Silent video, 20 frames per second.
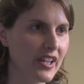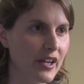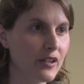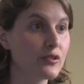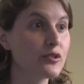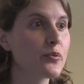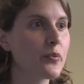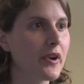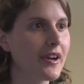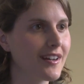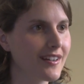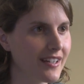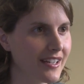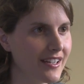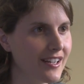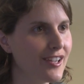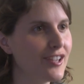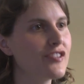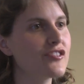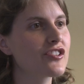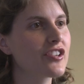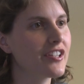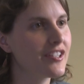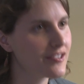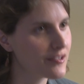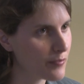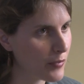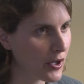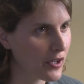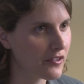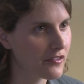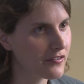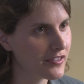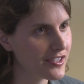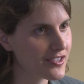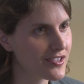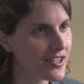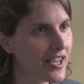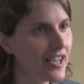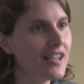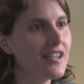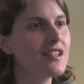elsewhere in Asia as part of its